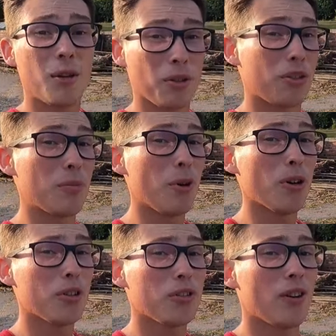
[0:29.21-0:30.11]
You'll see
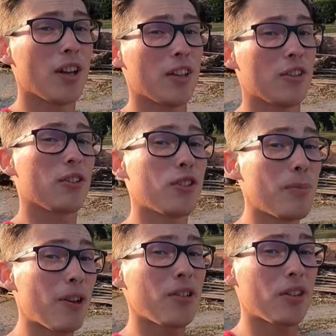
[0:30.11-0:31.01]
more stuff like this. Just
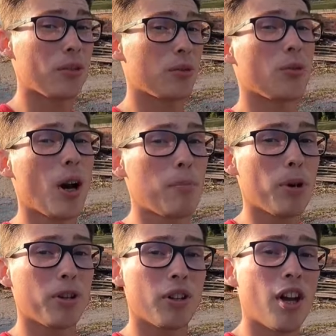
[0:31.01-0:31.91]
smash that subscribe
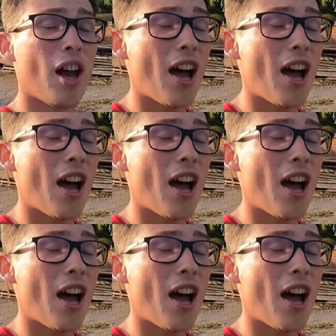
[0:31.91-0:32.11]
button